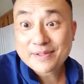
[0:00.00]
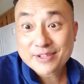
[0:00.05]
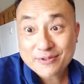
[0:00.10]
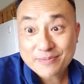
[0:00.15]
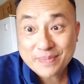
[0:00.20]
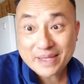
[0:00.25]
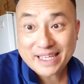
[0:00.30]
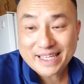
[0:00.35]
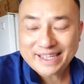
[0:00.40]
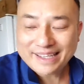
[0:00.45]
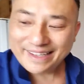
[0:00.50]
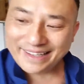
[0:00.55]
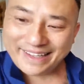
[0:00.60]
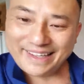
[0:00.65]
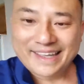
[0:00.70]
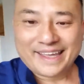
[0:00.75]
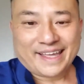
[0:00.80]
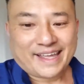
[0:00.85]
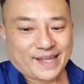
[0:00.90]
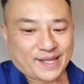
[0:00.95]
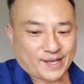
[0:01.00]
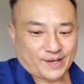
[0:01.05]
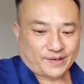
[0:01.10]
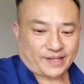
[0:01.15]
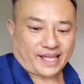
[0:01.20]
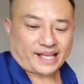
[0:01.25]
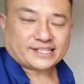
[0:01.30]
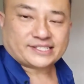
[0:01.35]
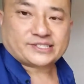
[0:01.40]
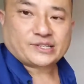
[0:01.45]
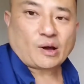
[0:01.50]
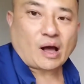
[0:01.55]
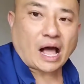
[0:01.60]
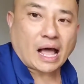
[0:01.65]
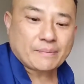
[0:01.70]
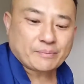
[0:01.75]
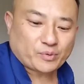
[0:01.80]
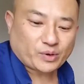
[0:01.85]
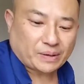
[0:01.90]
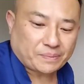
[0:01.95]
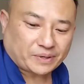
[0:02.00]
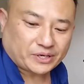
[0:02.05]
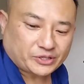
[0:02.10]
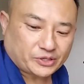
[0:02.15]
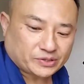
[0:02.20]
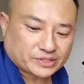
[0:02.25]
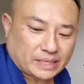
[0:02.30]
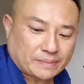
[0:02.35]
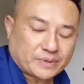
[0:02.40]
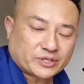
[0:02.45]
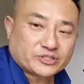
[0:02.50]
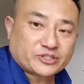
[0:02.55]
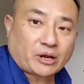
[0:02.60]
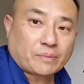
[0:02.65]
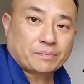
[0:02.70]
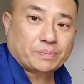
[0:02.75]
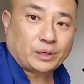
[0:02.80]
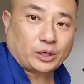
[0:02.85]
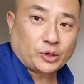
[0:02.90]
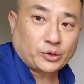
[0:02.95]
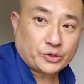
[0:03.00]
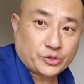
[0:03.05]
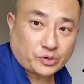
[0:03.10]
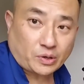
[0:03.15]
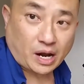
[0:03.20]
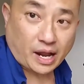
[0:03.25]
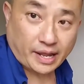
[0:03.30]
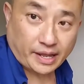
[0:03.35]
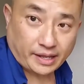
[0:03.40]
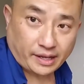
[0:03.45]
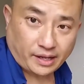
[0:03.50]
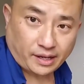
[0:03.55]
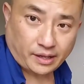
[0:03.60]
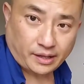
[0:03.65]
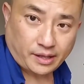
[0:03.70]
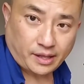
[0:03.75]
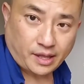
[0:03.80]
there's me. Okay, so what I'm gonna do is I'm gonna start blow drying.